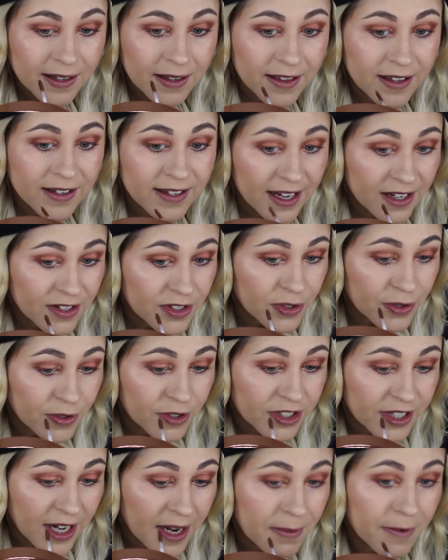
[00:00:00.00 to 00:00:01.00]
the natural
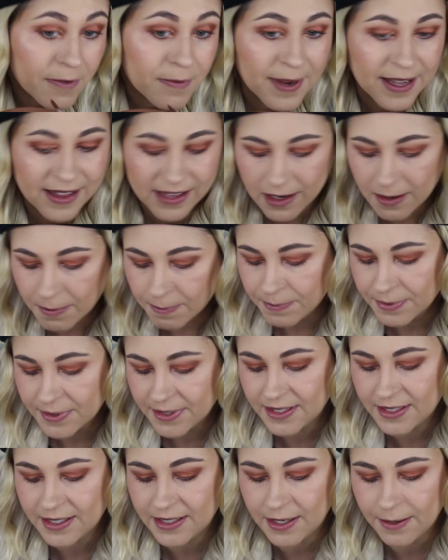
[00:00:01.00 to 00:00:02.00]
shape of my
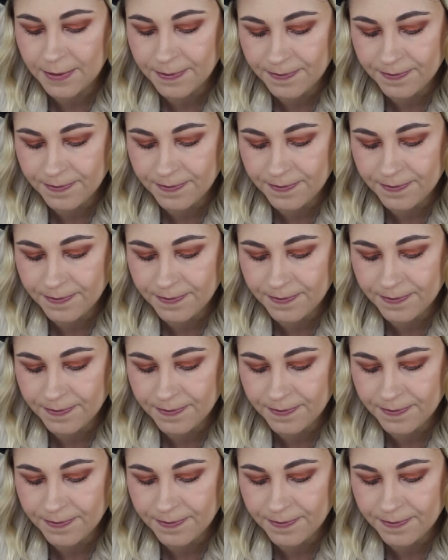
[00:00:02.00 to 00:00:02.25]
lips.